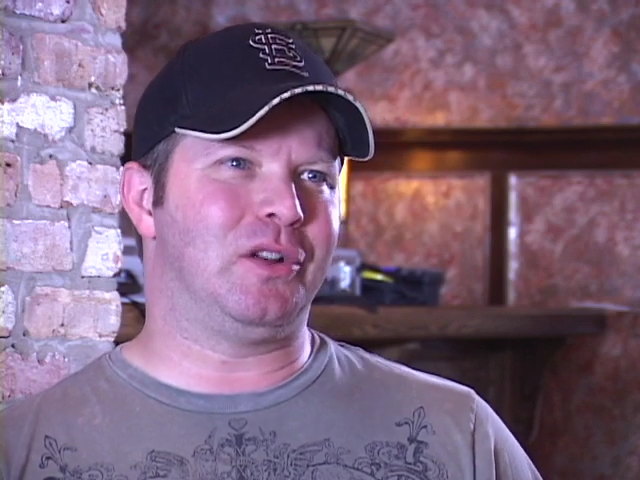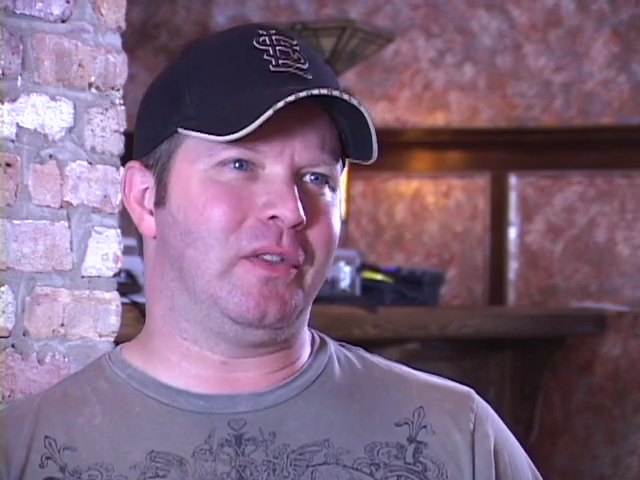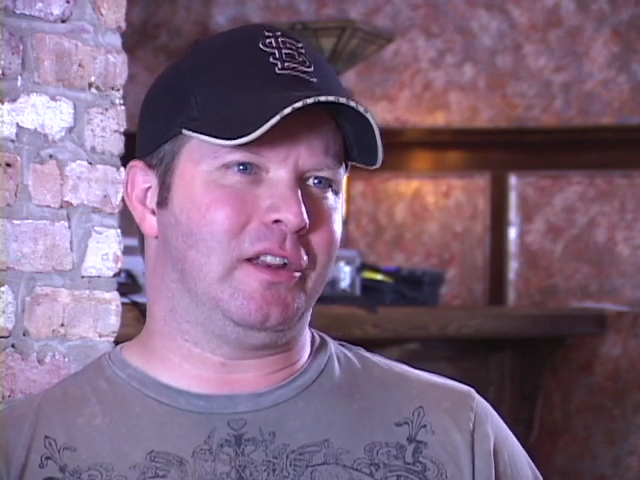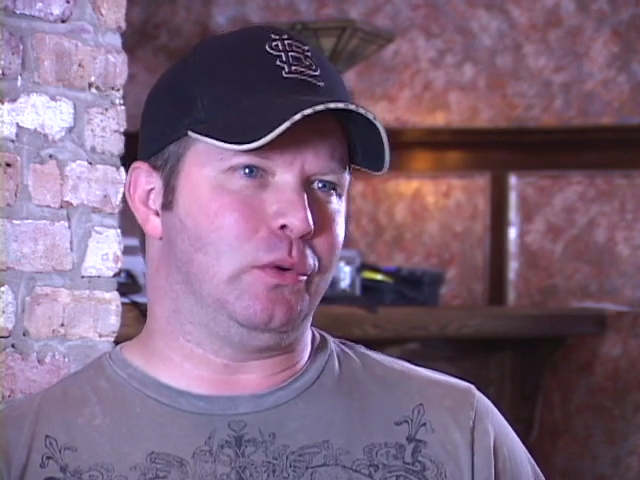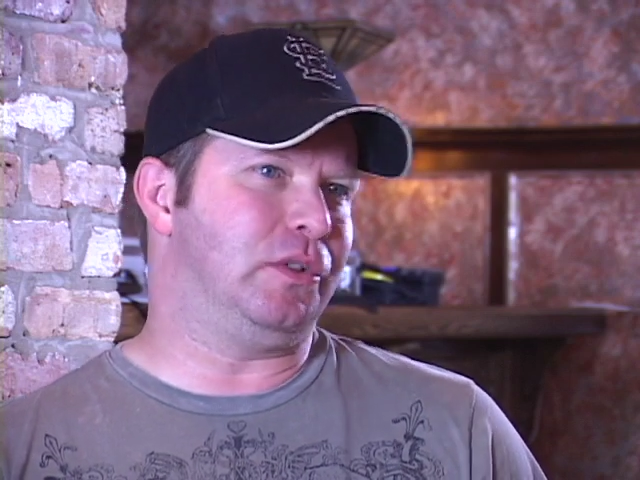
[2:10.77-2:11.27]
You know,
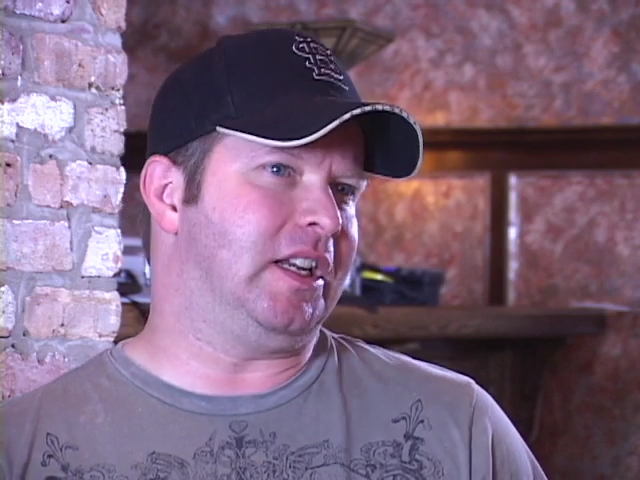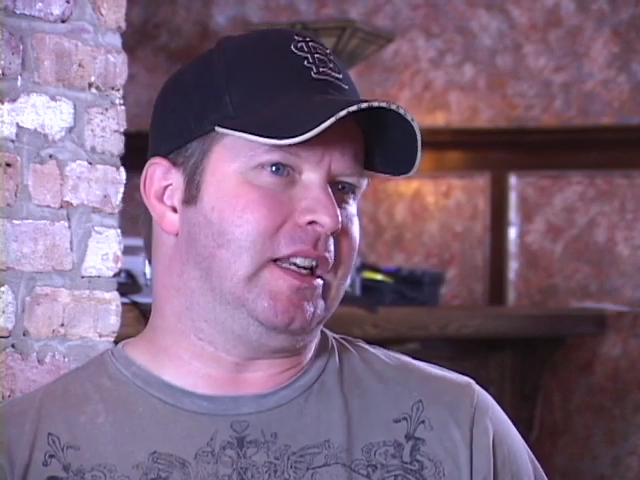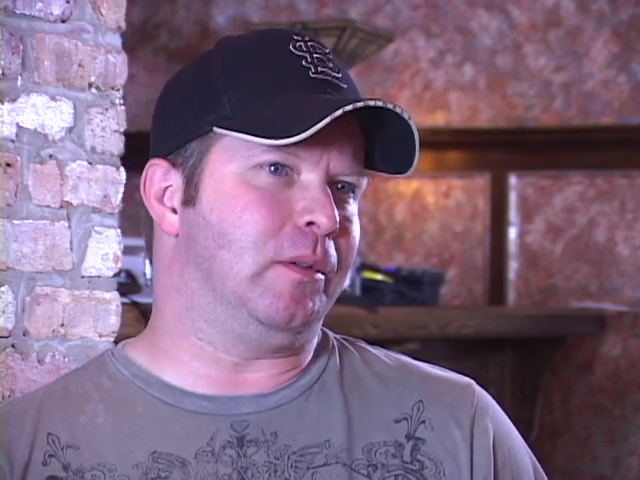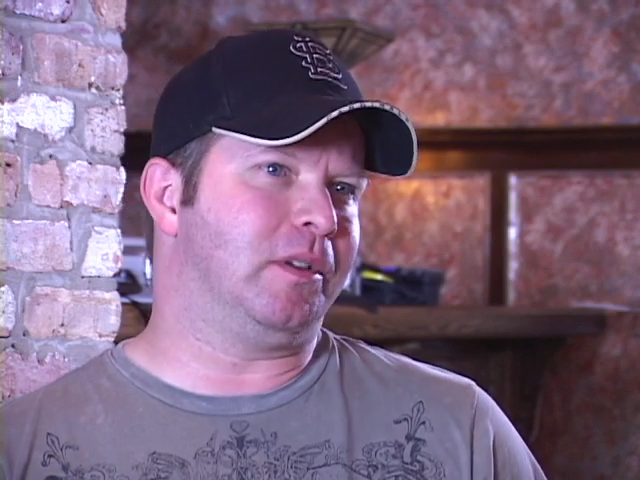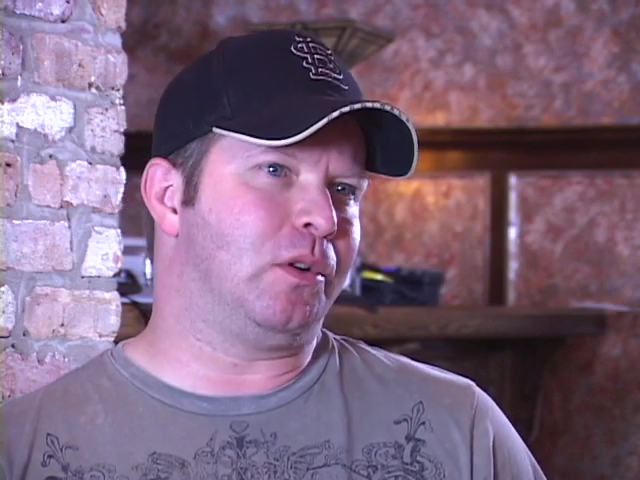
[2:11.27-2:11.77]
that
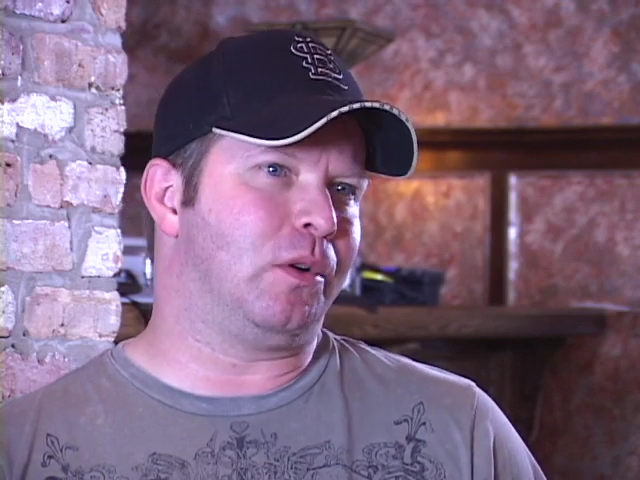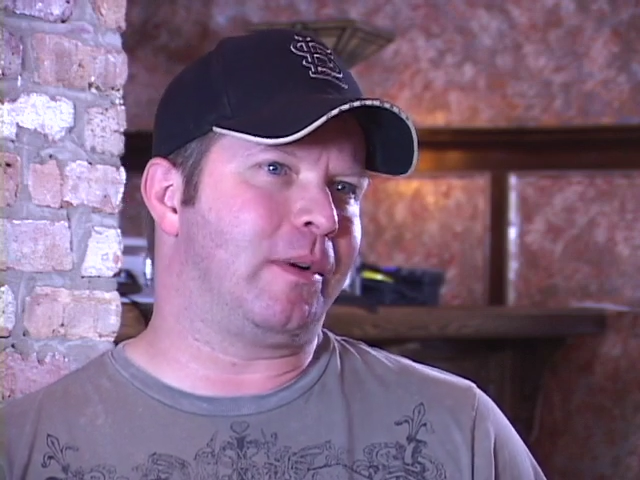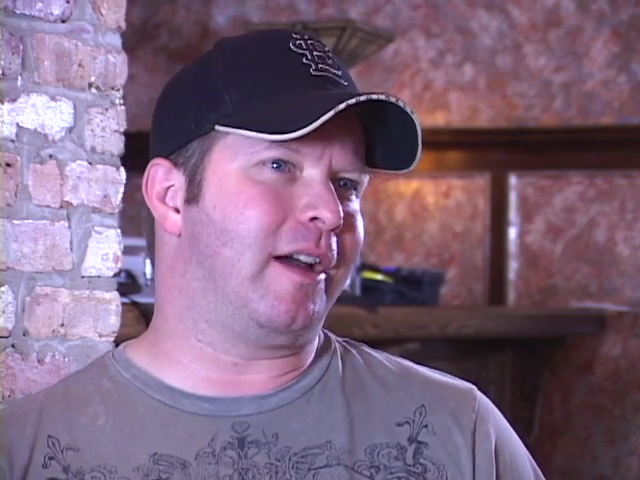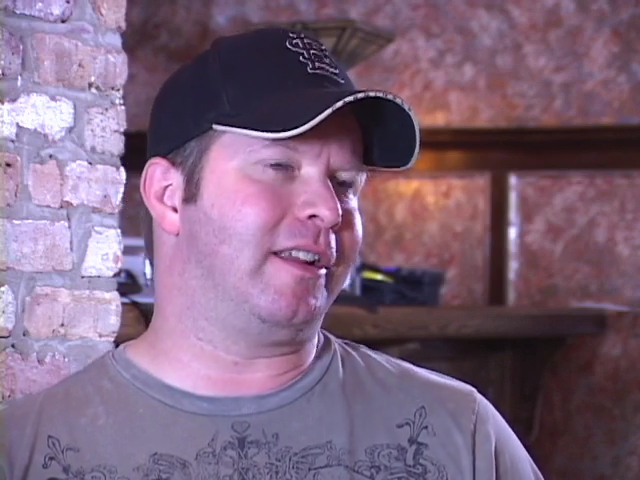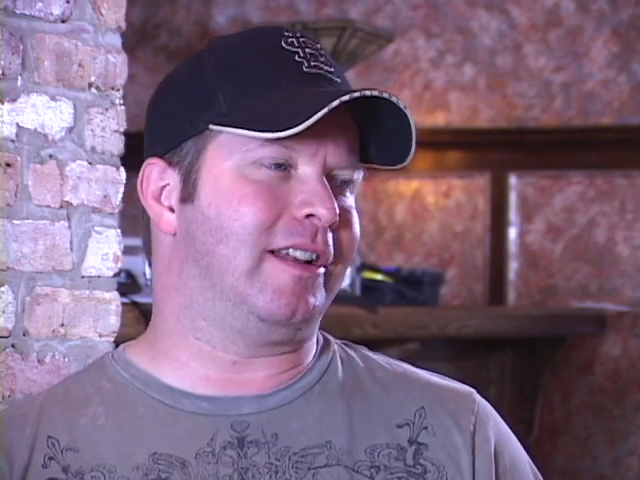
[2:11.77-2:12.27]
Houdini would go
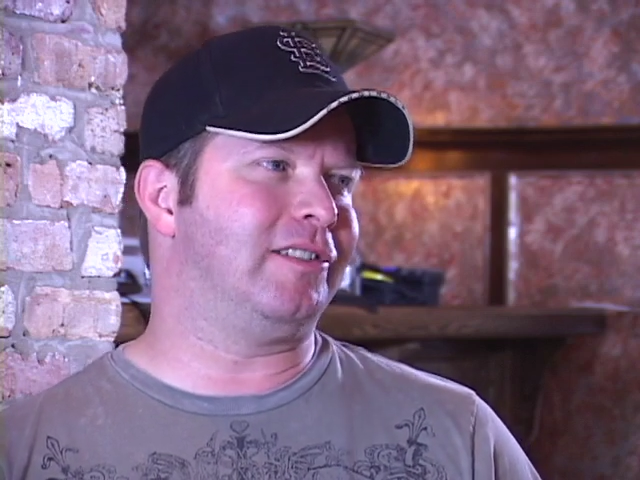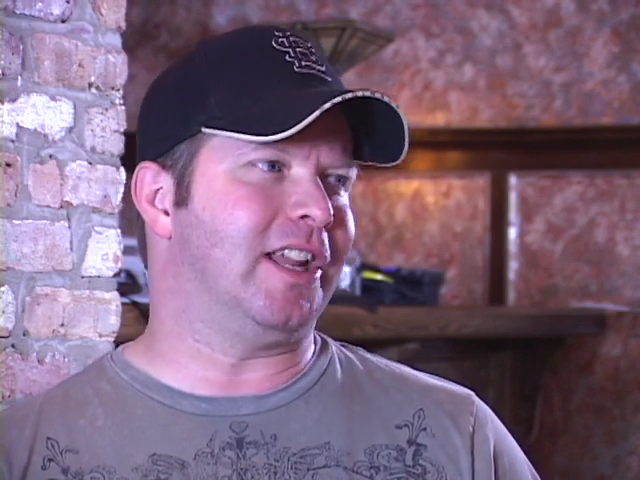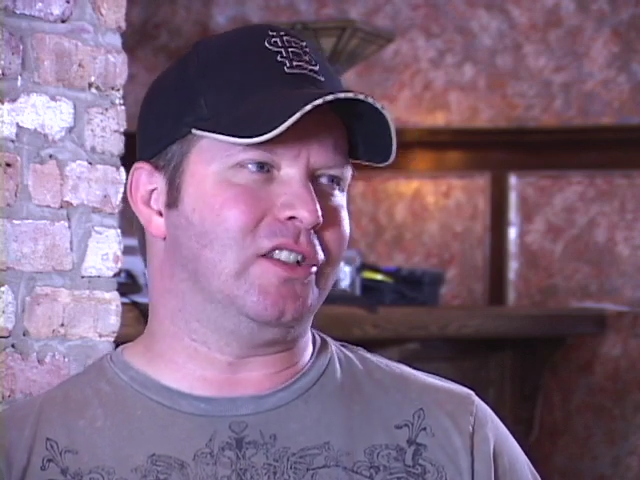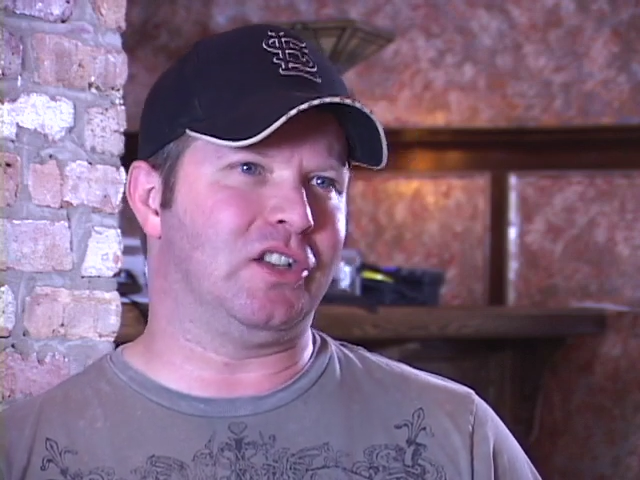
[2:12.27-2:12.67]
around and take